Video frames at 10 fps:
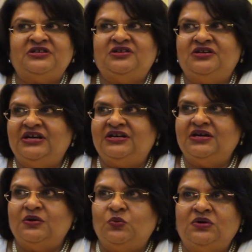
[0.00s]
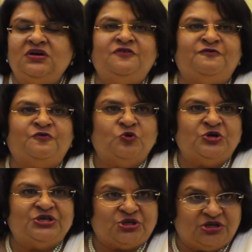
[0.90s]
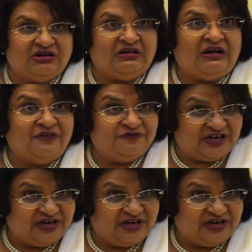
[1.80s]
and creating a world focus on craft